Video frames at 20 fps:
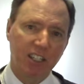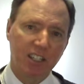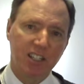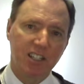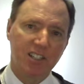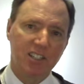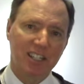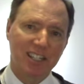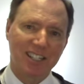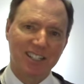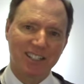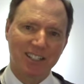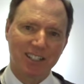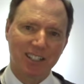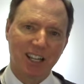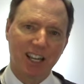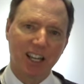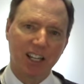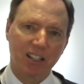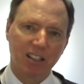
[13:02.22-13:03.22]
is
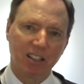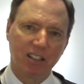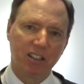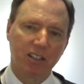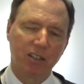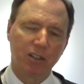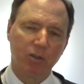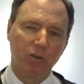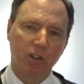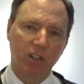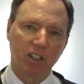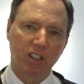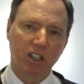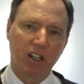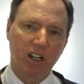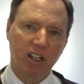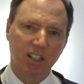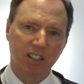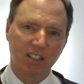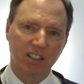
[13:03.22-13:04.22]
exactly what
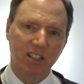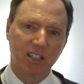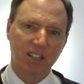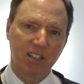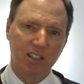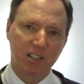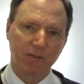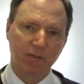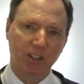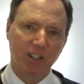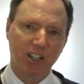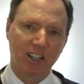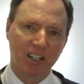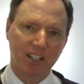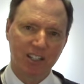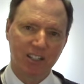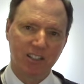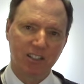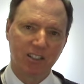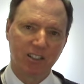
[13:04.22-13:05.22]
God intends for
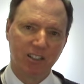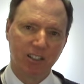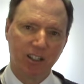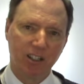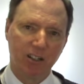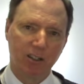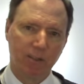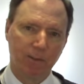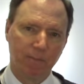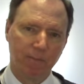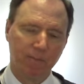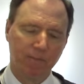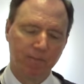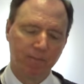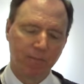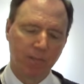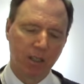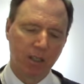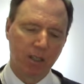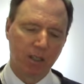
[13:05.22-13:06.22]
us to know.
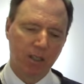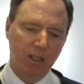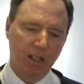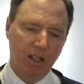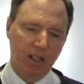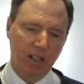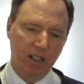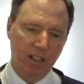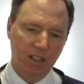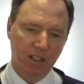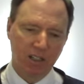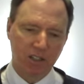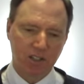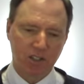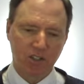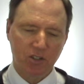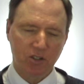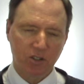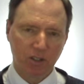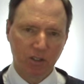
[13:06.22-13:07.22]
Uh, it
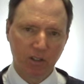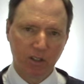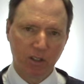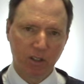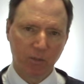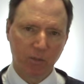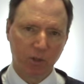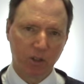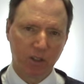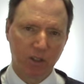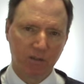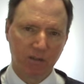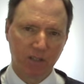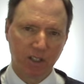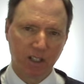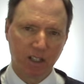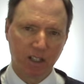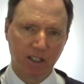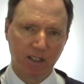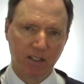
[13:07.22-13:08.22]
is truly the Word of
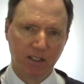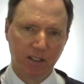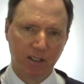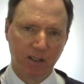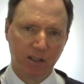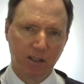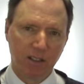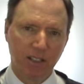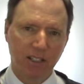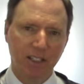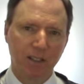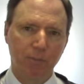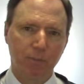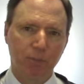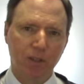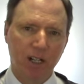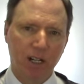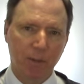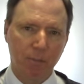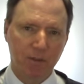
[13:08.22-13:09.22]
God in
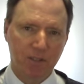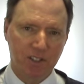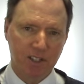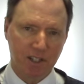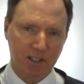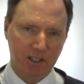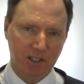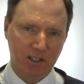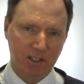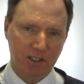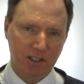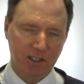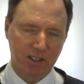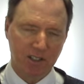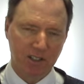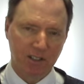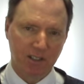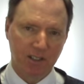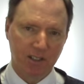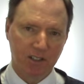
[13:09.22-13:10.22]

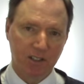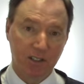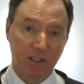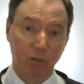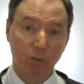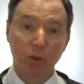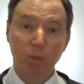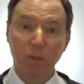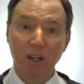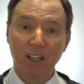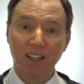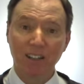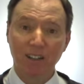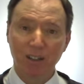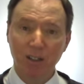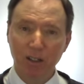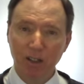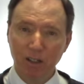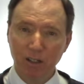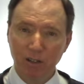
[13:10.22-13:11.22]
propositions so that we might
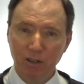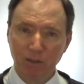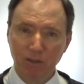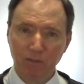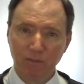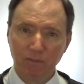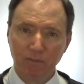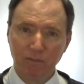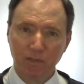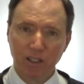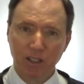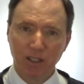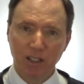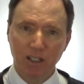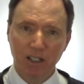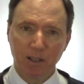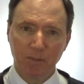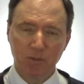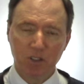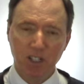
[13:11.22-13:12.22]
know
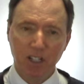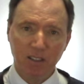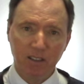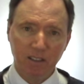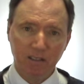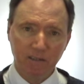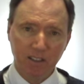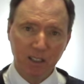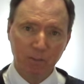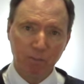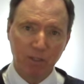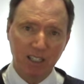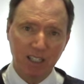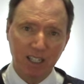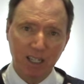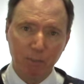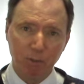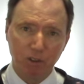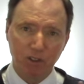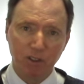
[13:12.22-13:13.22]
and objectively be
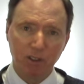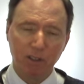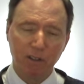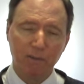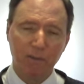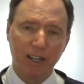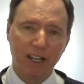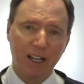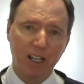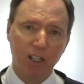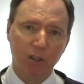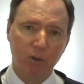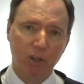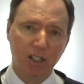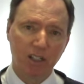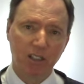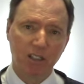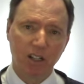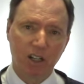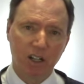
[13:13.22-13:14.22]
able to
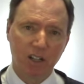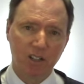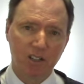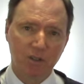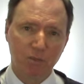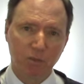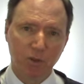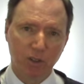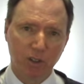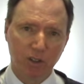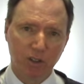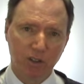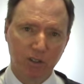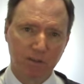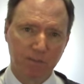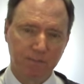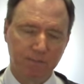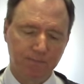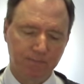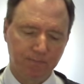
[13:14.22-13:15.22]
evaluate God's Word.